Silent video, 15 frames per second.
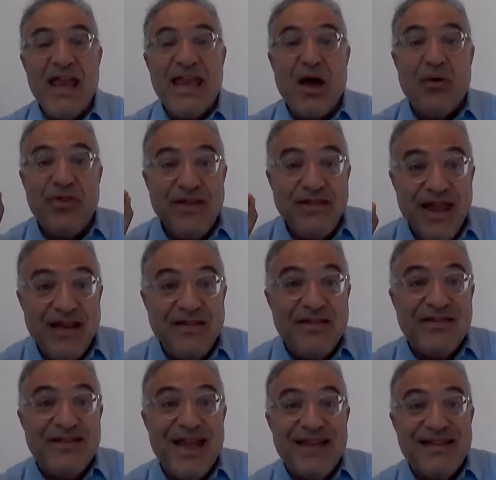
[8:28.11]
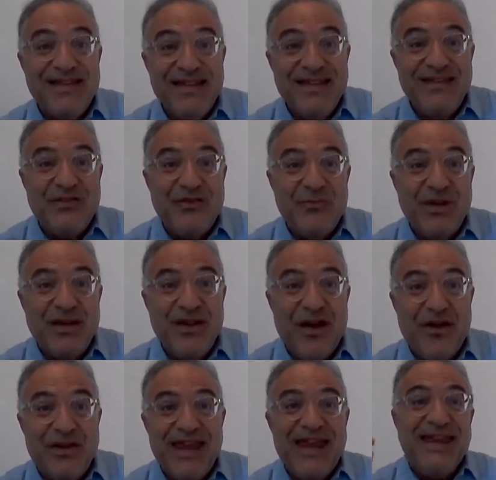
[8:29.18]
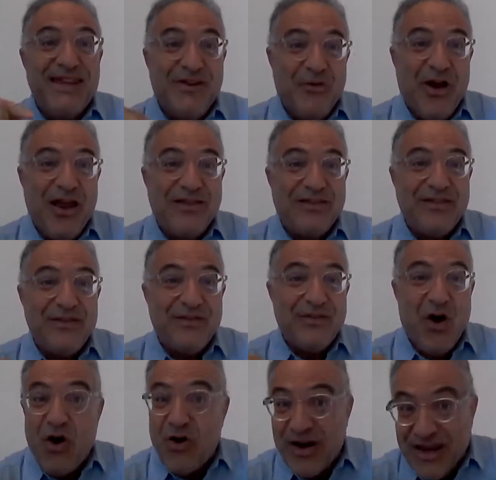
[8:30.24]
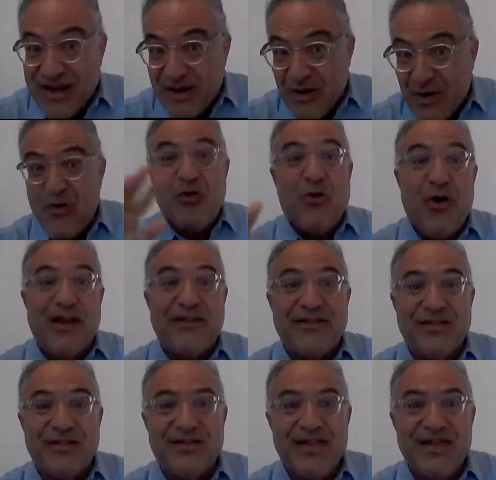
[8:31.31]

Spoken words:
Now, this exercise needs to be done in crisis or in no crisis.